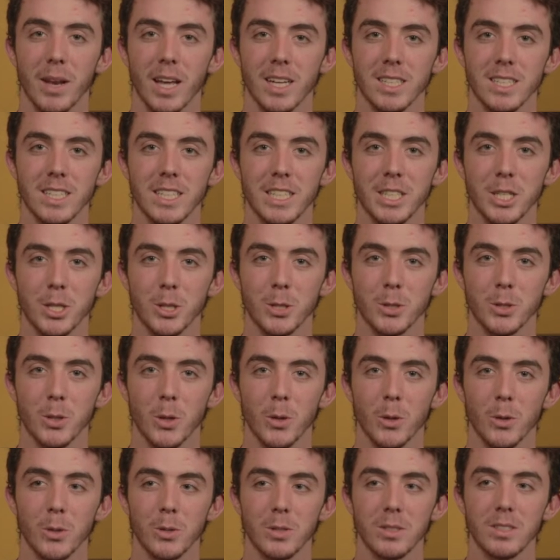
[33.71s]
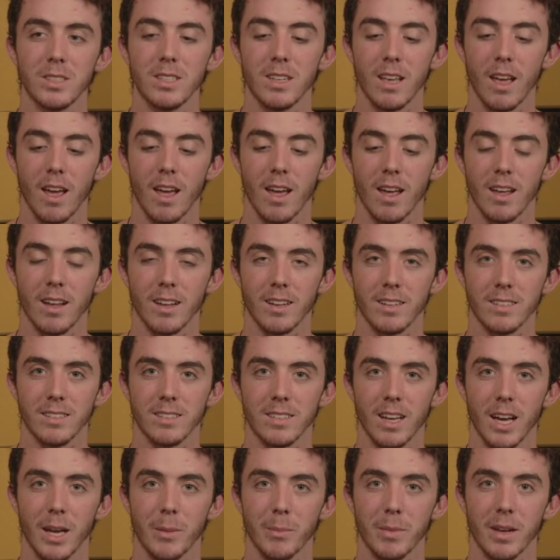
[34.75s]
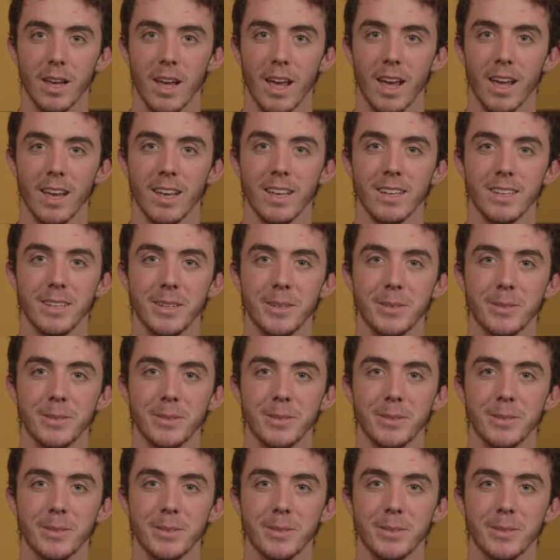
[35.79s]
19 years old, and I'm gay.